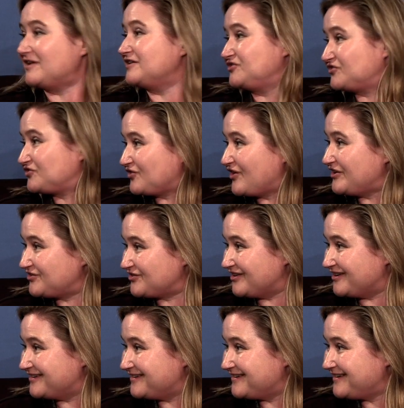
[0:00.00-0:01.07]
legislation
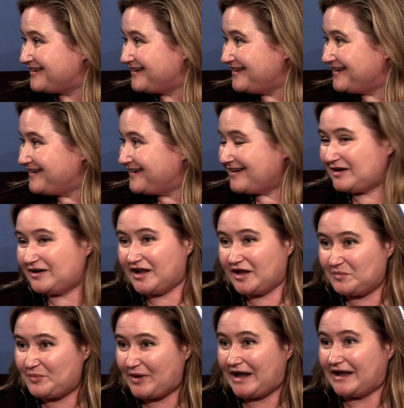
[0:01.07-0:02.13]
and,
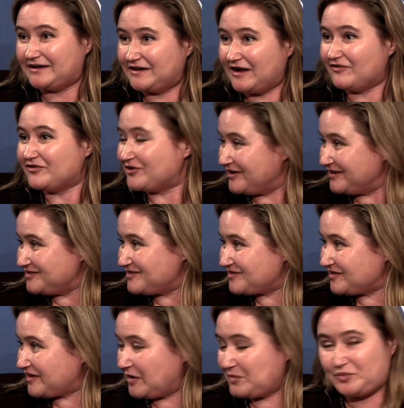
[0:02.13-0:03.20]
and bad
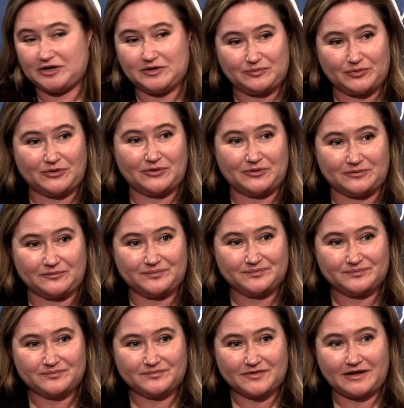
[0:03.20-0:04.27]
governance and people
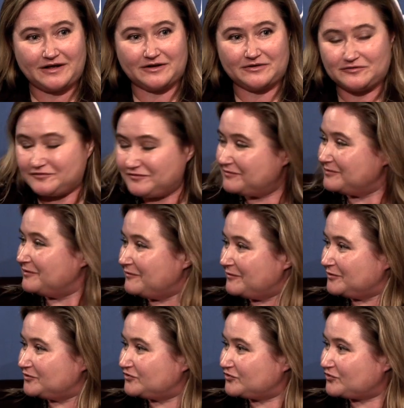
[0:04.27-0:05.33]
kind of
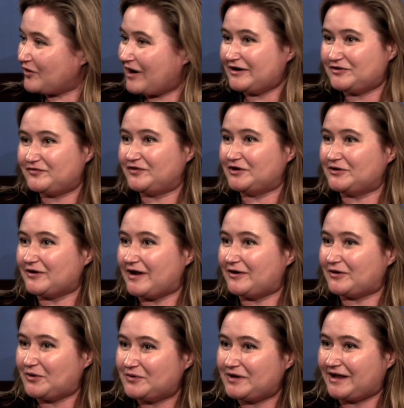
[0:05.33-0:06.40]
trying to figure
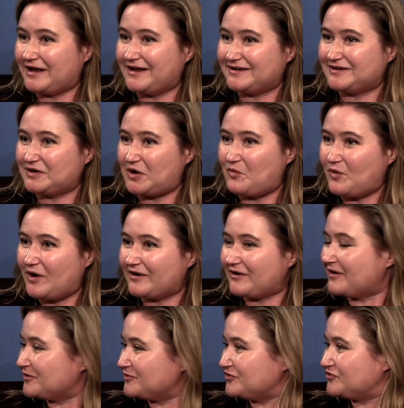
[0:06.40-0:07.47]
out, okay, you know, what
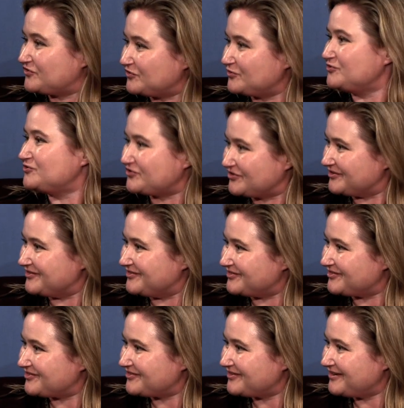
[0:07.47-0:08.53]
are the
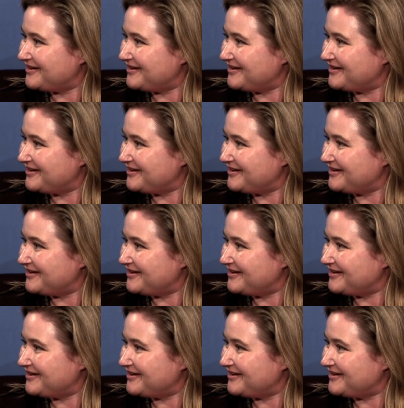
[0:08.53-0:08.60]
solutions,